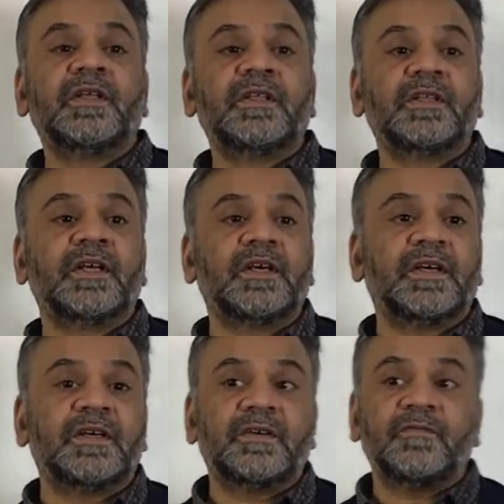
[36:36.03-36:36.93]

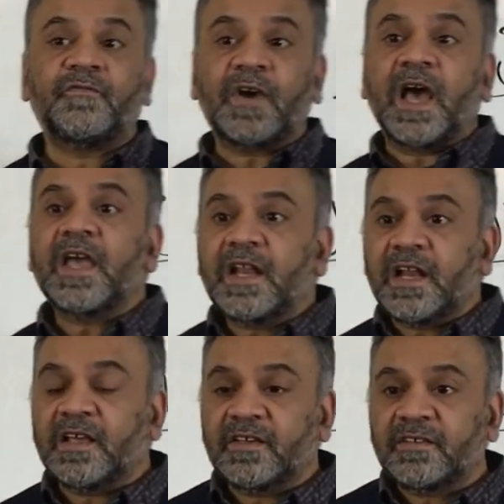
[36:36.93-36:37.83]
the file
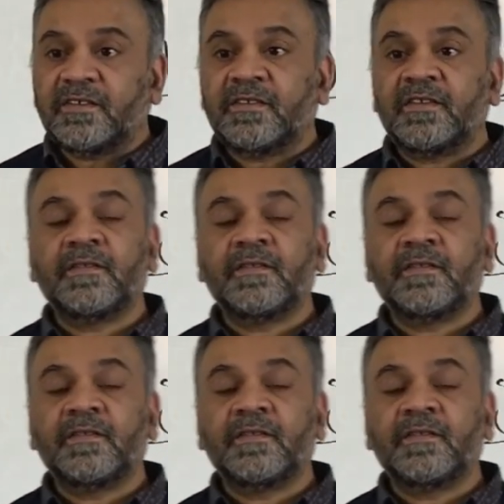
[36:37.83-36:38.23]
is